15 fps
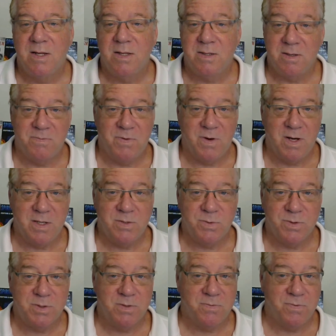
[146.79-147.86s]
The advice
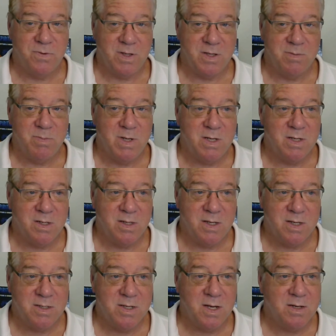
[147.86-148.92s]
was to flee
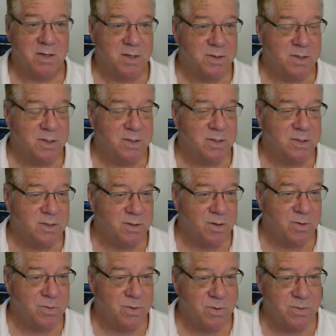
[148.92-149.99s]
immediately, take nothing to
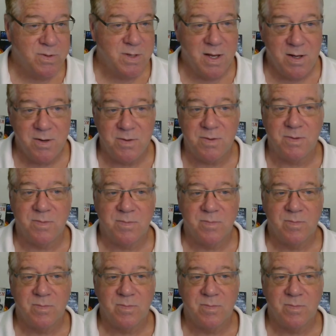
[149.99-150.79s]
slow you down.